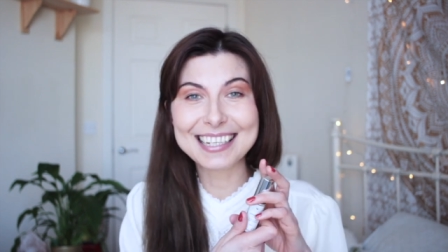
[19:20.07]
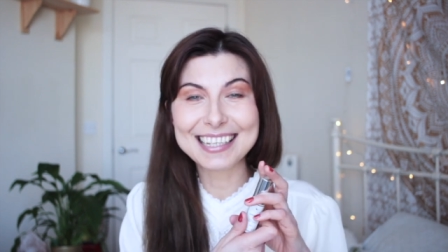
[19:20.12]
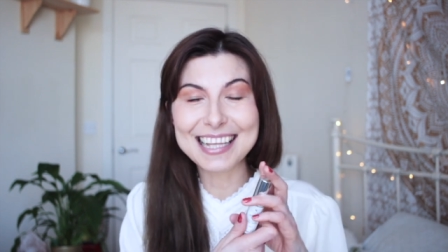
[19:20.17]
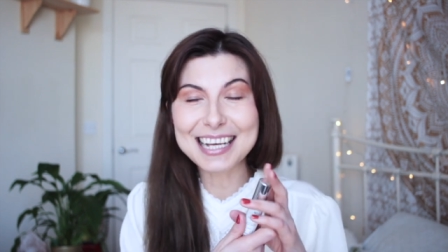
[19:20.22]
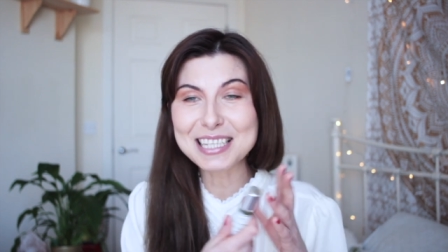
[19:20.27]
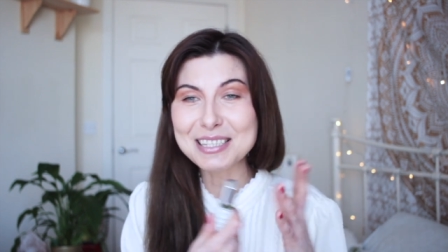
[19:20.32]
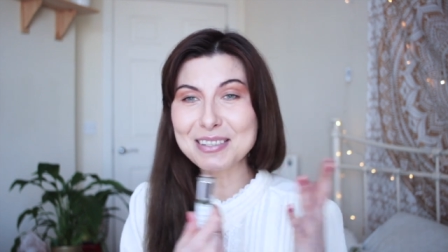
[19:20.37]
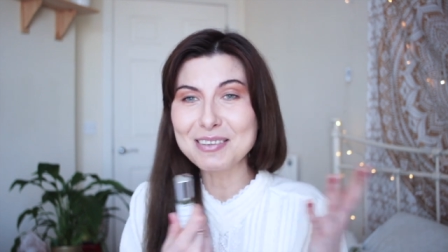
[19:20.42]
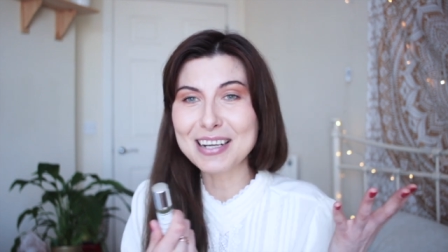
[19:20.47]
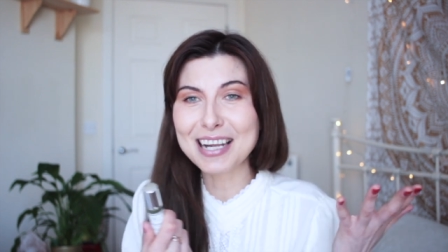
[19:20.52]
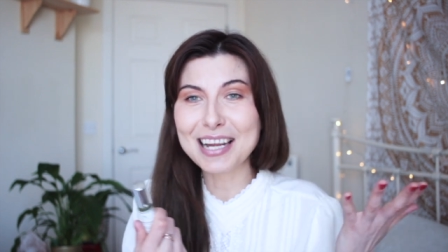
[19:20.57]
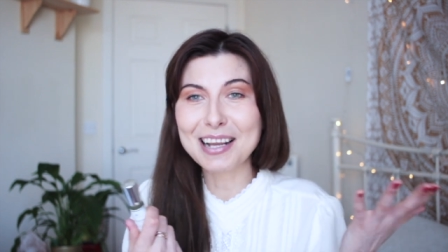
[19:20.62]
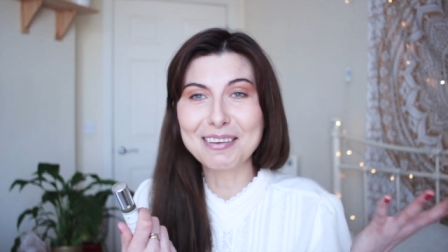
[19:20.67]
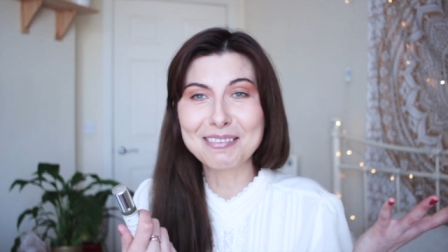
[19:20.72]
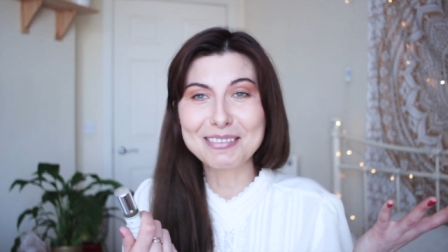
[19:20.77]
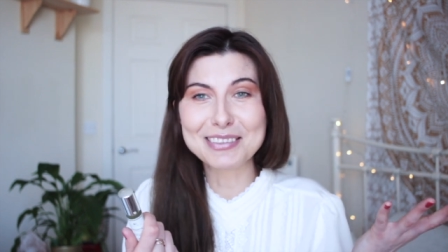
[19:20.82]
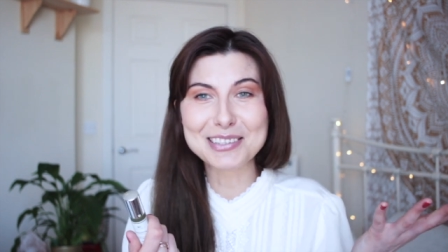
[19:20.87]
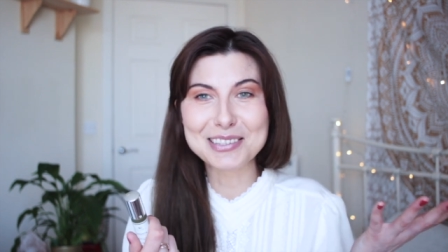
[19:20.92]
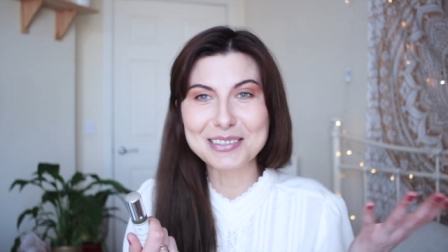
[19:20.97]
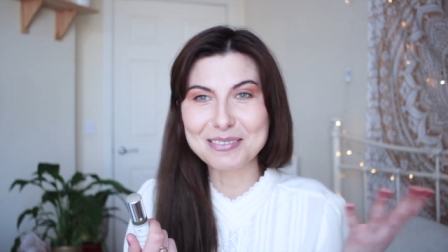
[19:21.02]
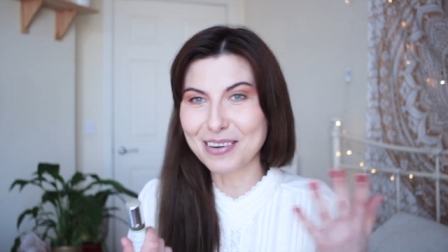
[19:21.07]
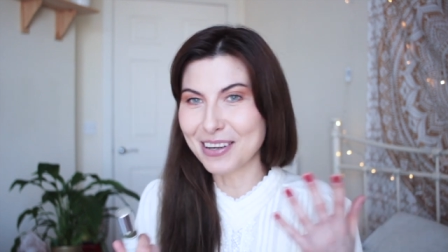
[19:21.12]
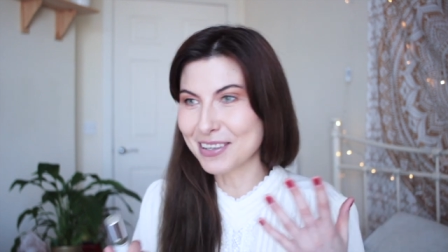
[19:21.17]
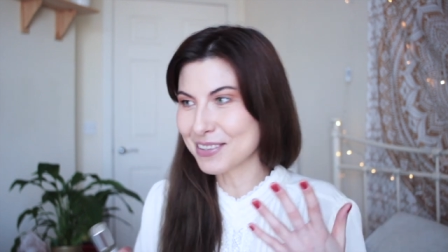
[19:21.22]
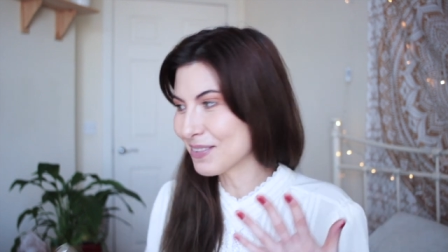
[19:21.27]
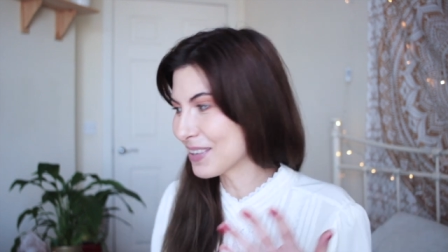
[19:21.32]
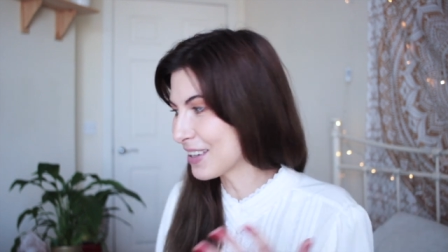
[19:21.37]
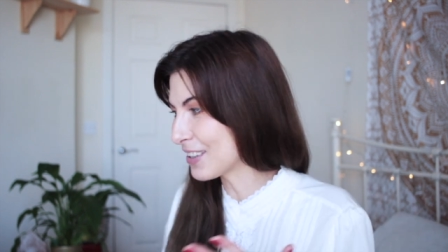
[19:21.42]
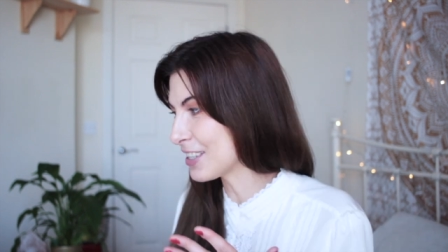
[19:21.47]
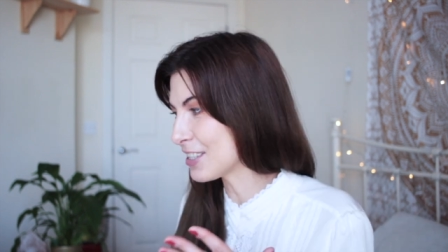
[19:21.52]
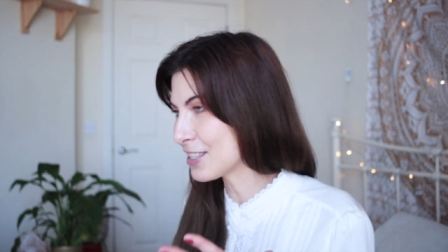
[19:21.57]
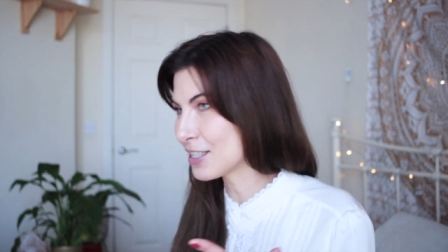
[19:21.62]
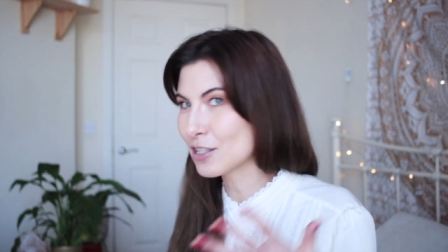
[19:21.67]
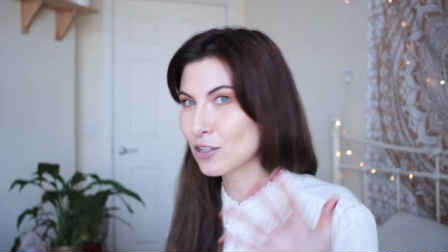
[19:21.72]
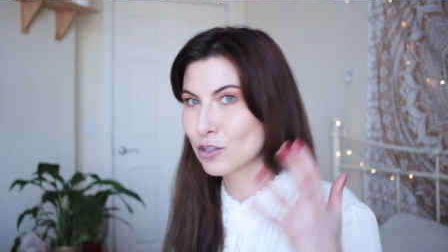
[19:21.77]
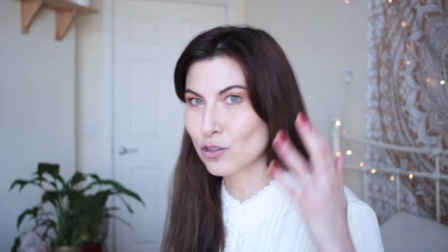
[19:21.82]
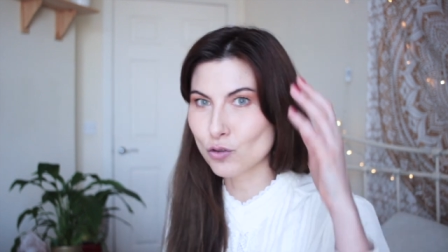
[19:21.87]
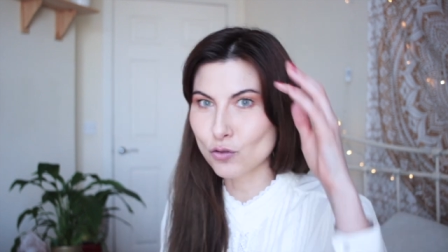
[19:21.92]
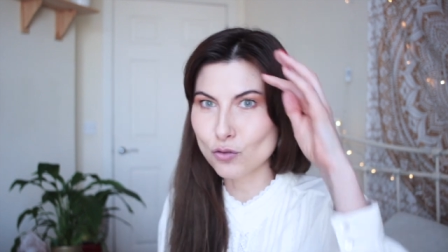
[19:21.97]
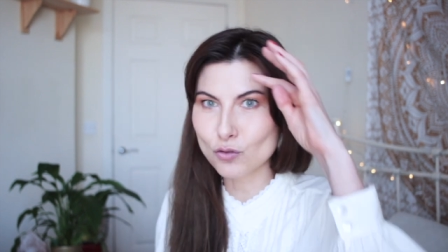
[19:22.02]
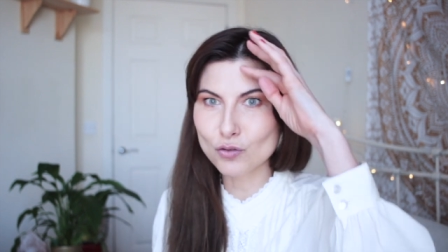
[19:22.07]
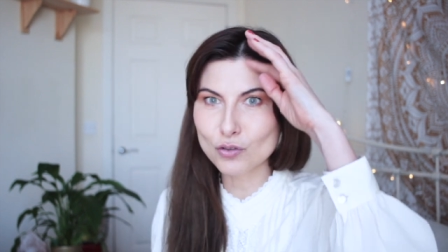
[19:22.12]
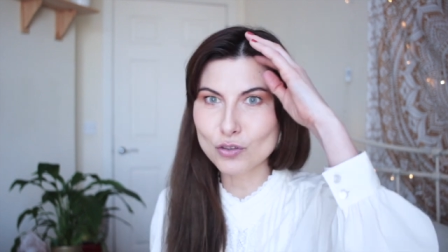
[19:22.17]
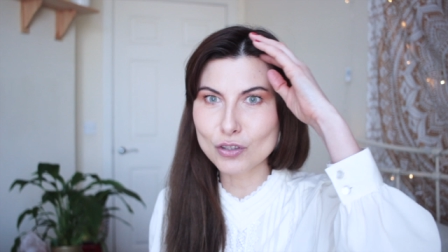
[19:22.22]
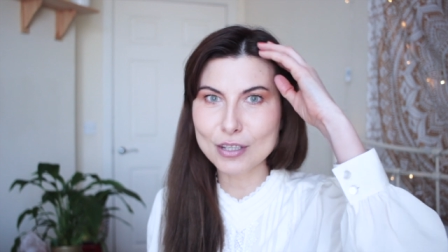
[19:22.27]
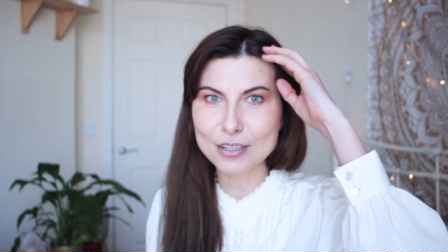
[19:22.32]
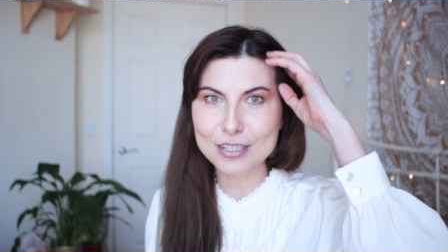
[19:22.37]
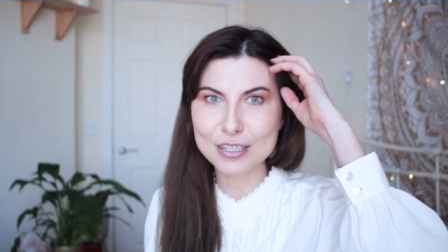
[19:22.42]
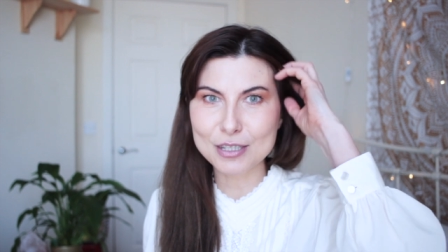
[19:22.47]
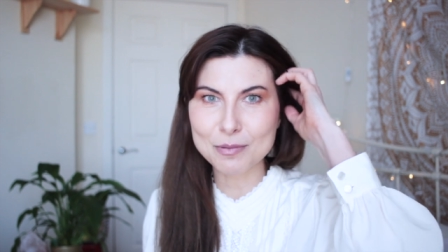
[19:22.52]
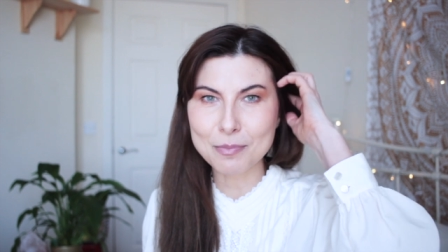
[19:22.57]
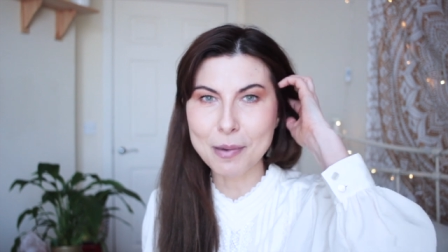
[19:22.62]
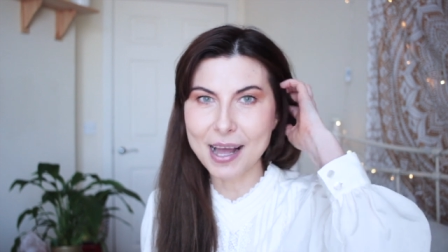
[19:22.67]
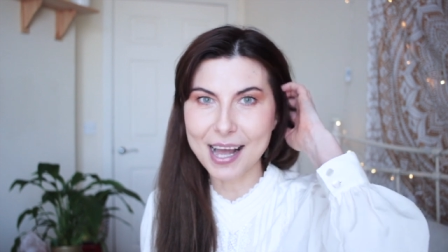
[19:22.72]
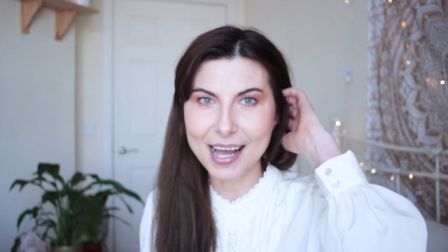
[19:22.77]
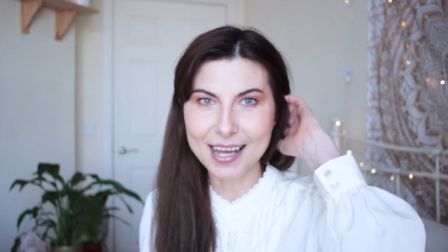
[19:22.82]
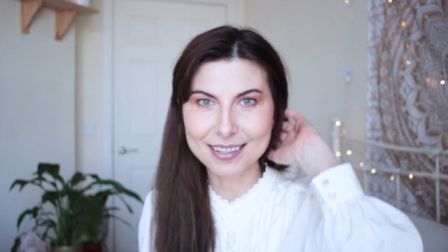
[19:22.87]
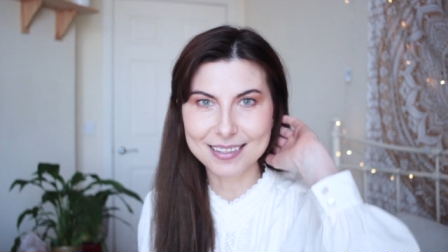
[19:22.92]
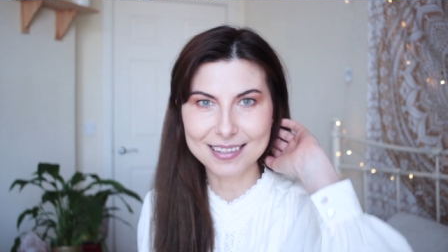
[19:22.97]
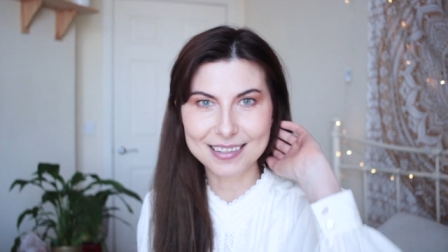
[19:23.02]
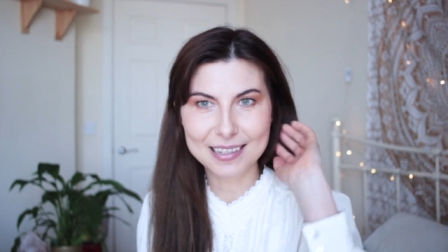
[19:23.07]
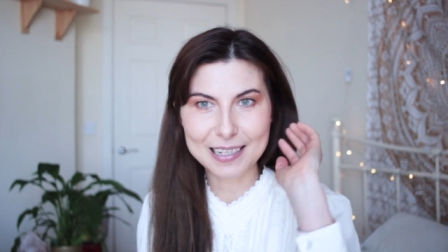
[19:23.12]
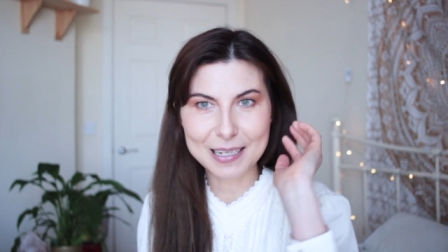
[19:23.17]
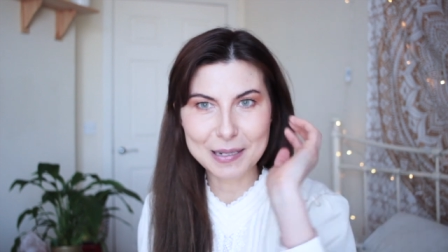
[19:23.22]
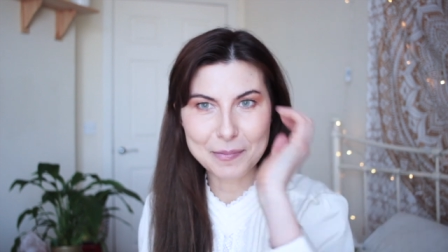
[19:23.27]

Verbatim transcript: That's why I love it so much. Oh my god, this is, this is mad.